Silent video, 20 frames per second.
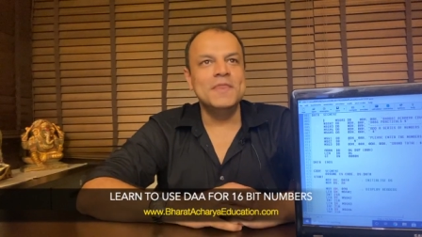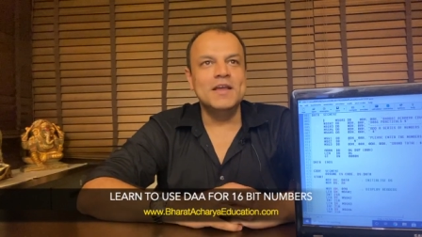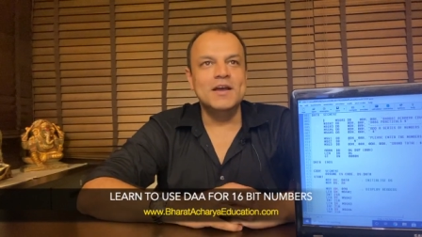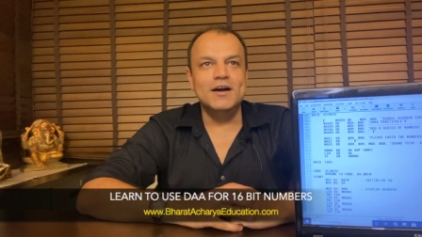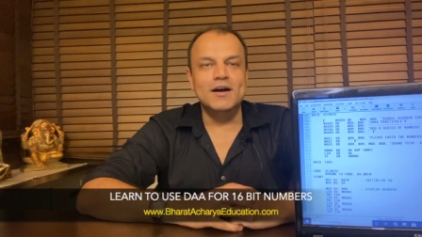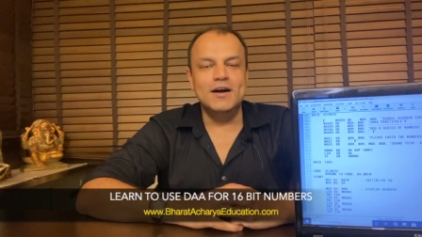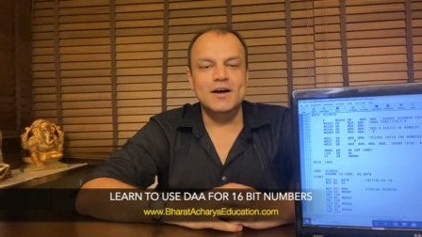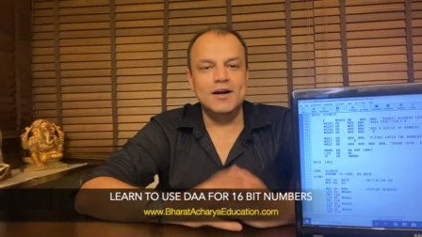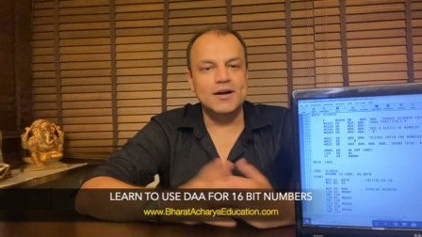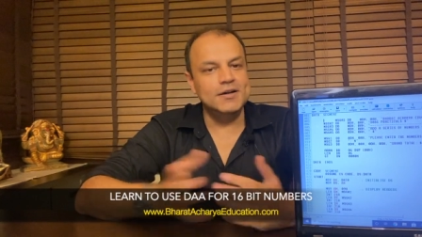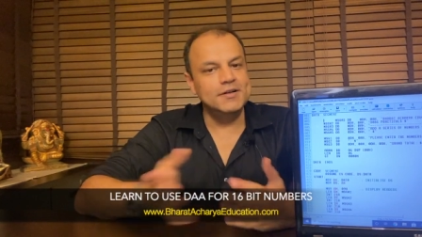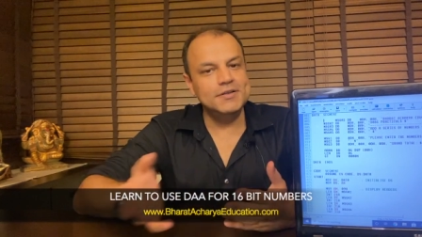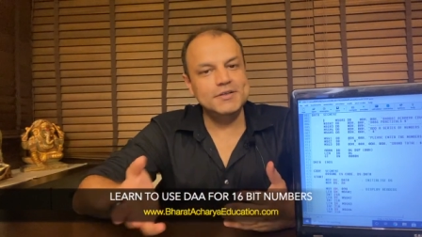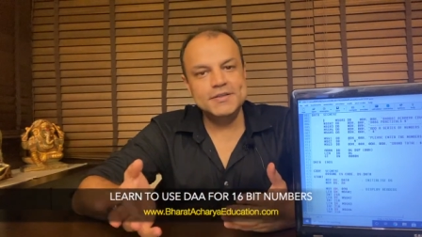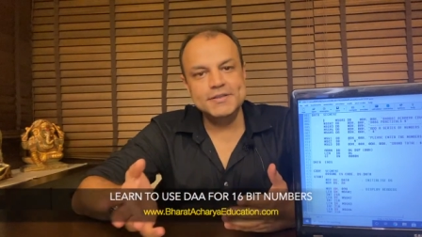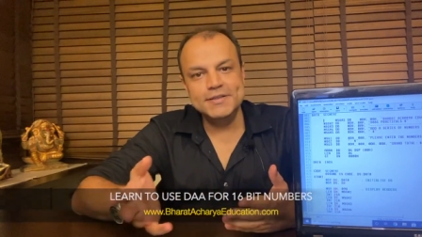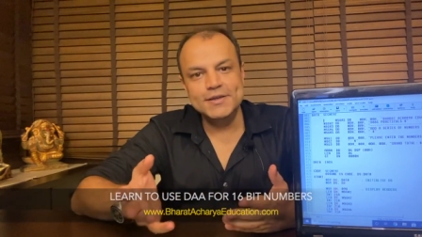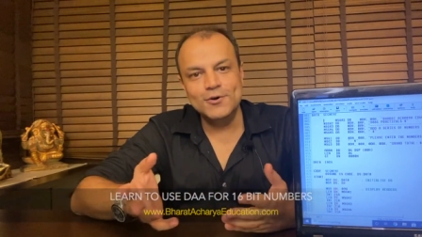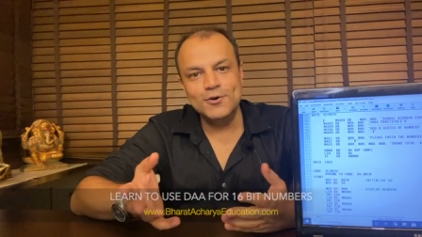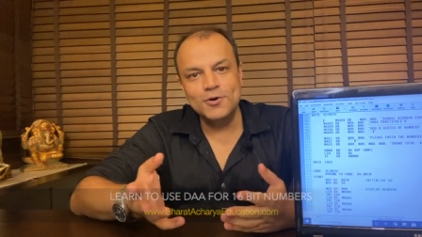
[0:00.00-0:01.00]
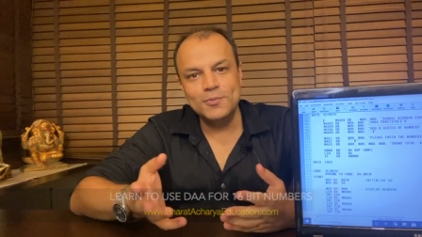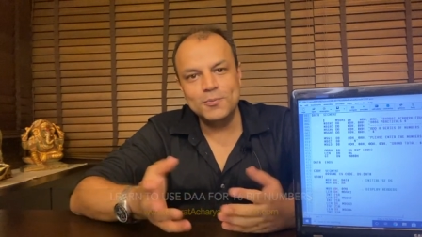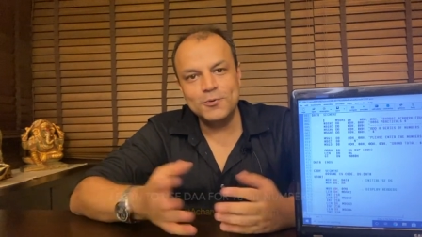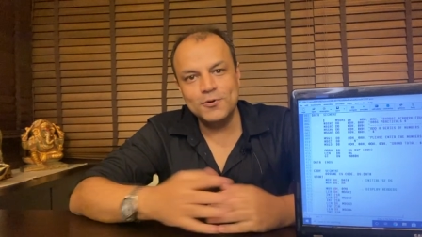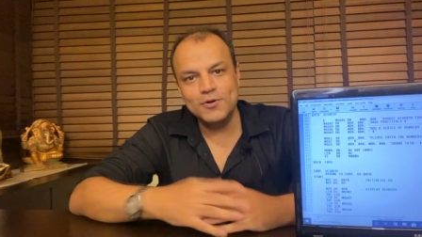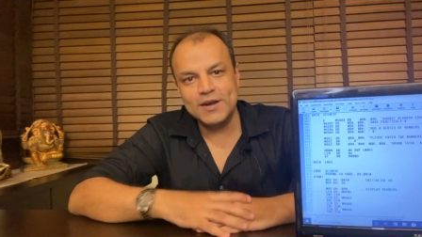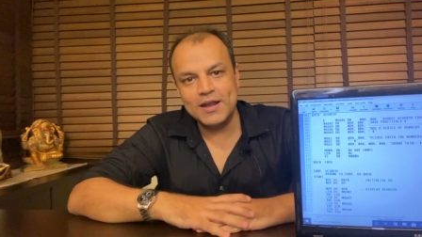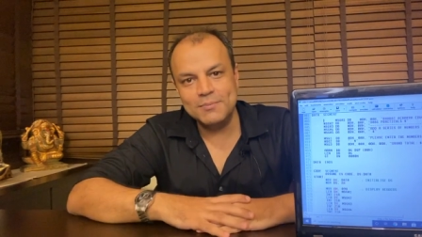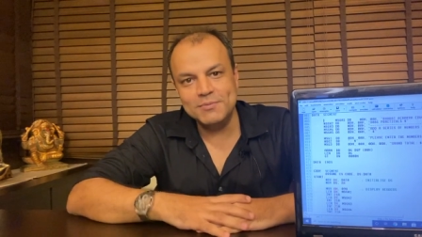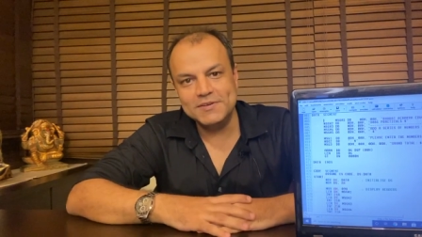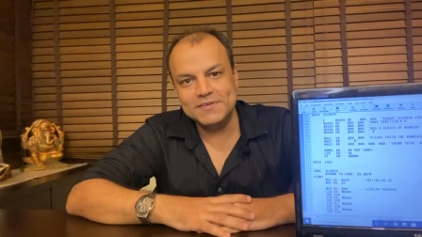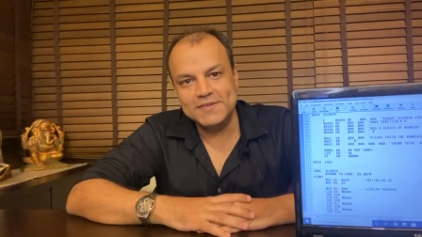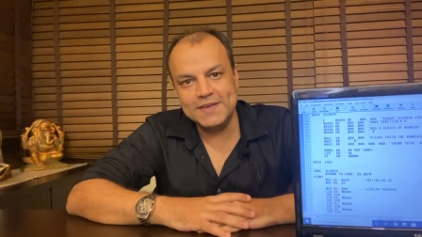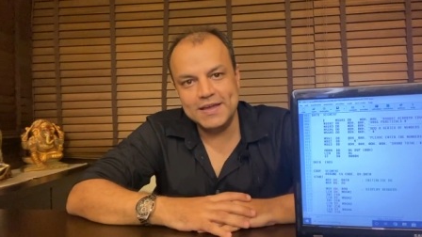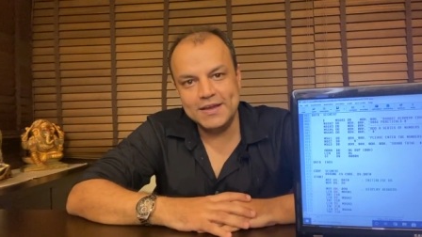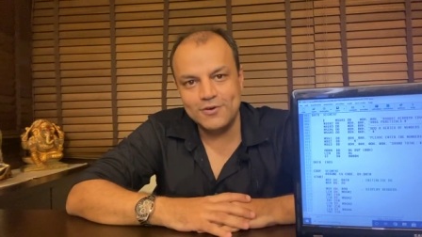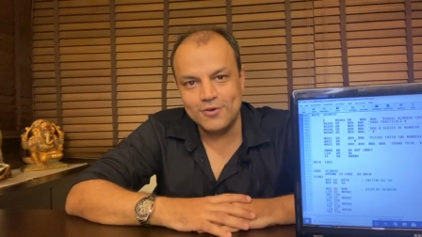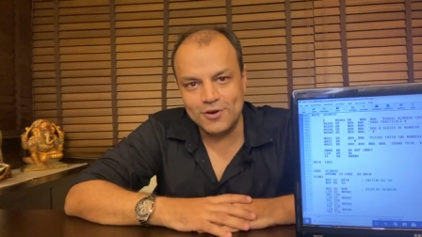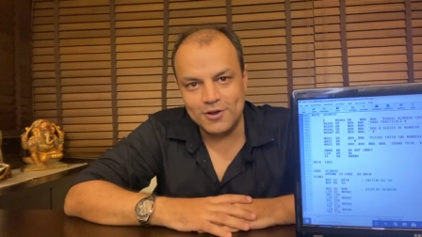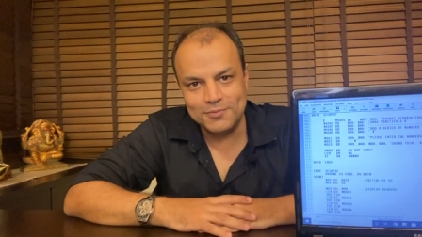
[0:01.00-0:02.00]
The whole program is
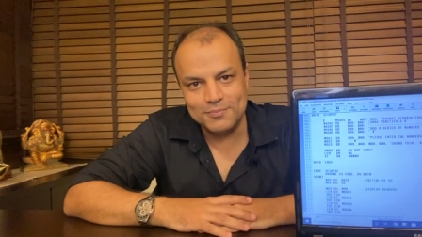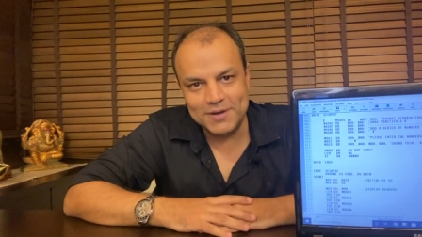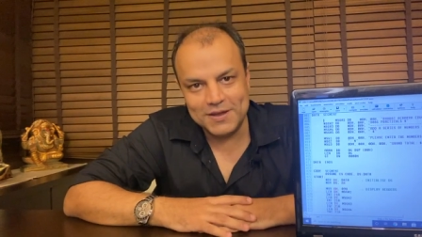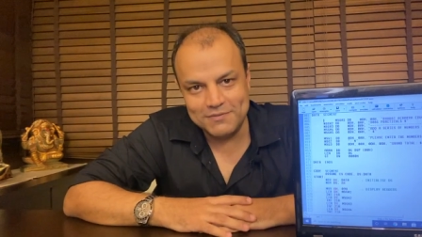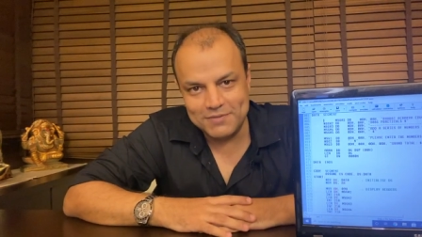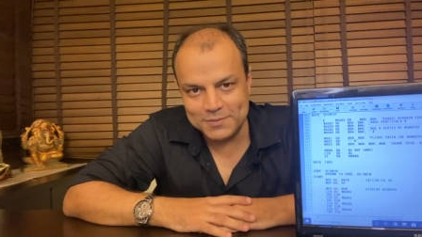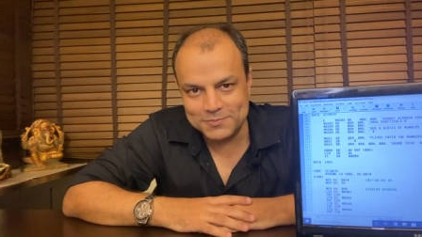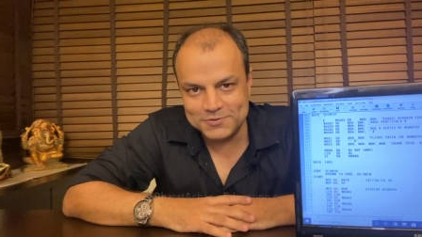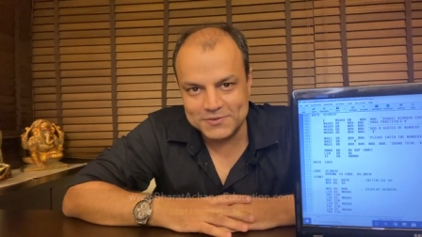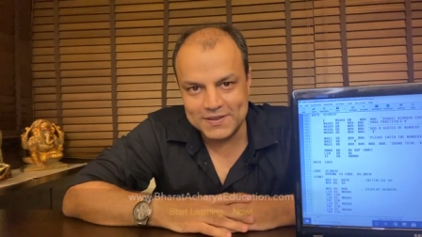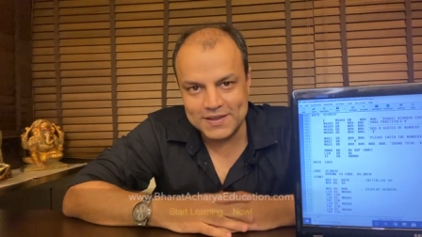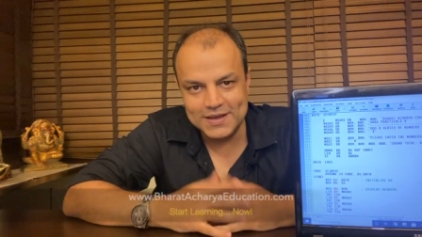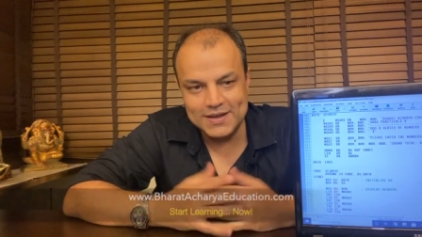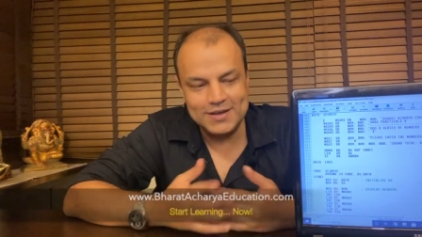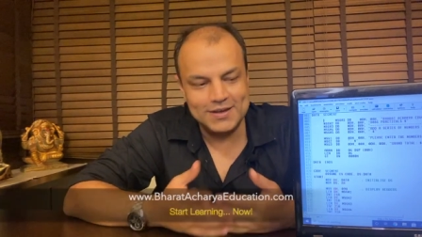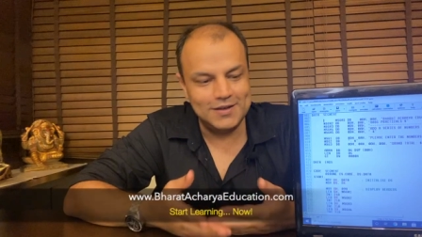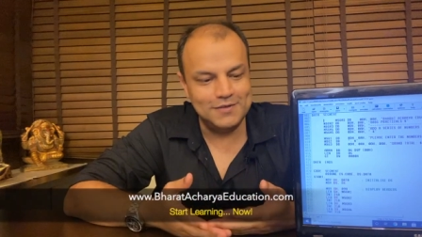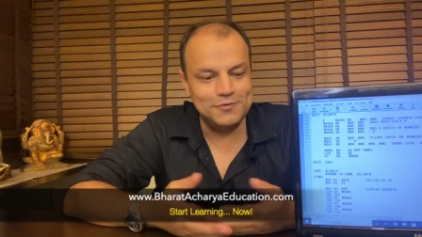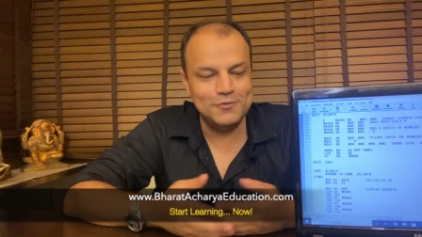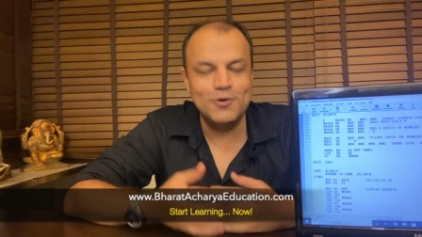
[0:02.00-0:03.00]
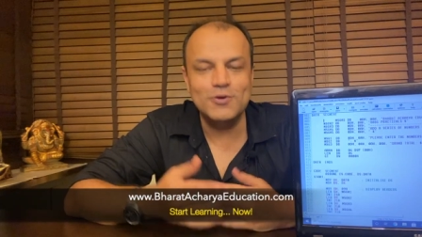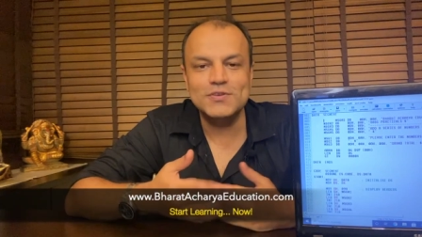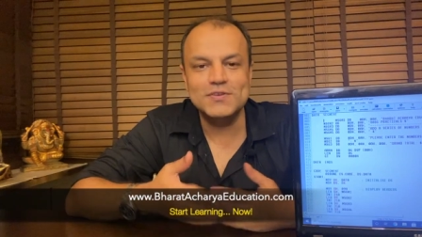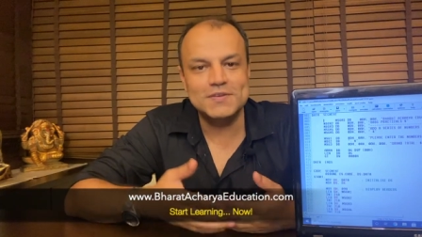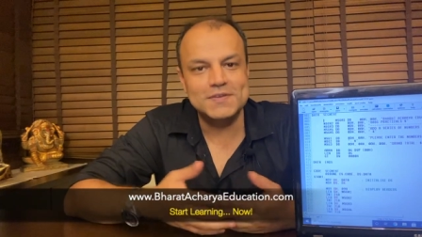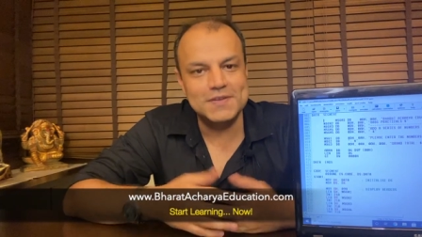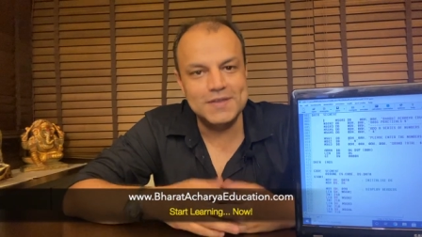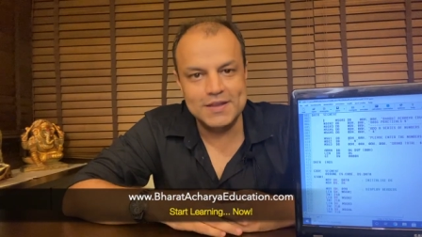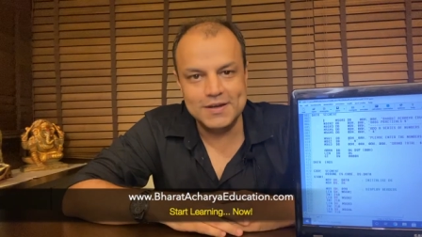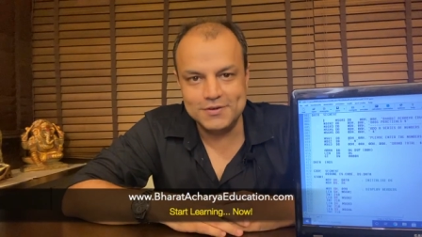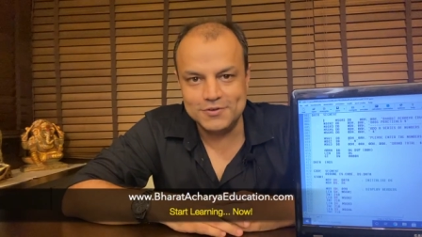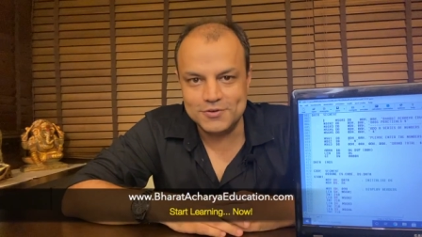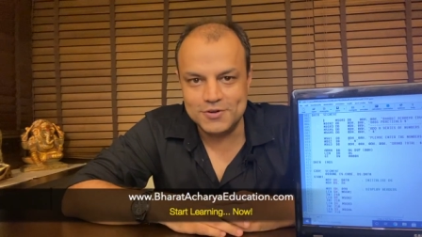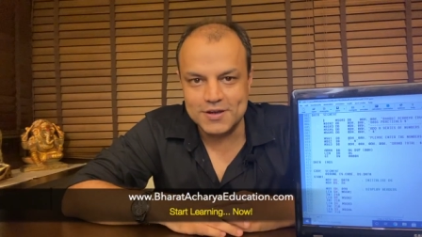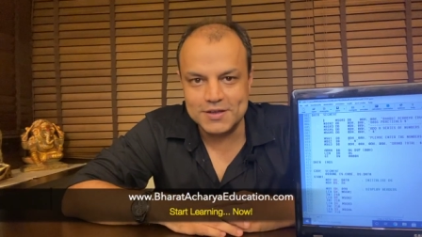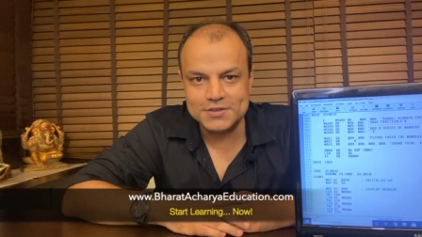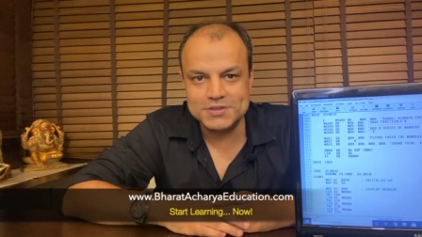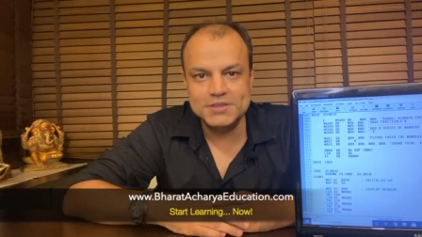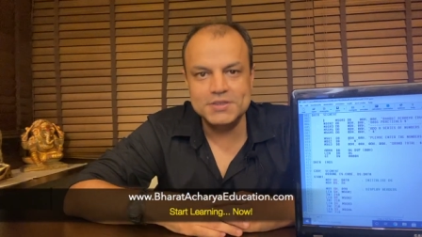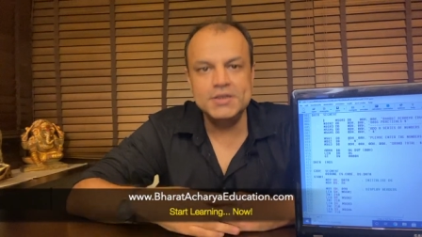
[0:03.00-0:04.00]
there on my website. Of course, this is an
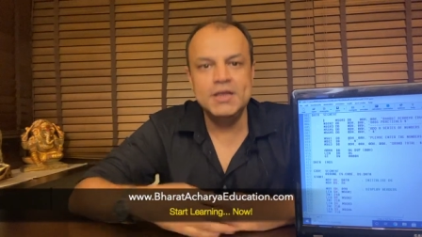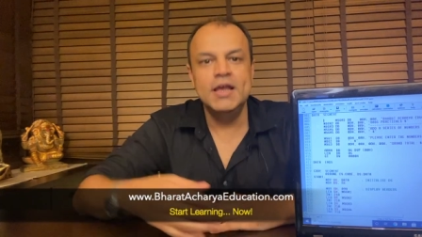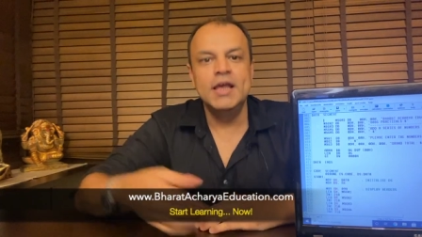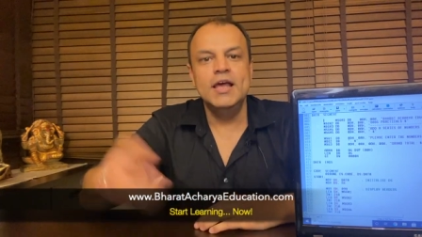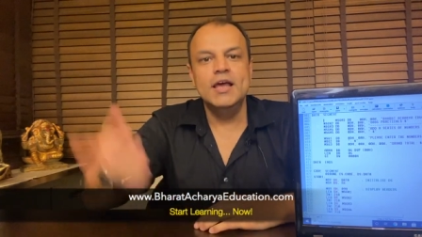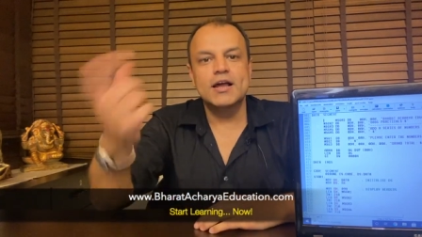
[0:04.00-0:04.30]
introduction.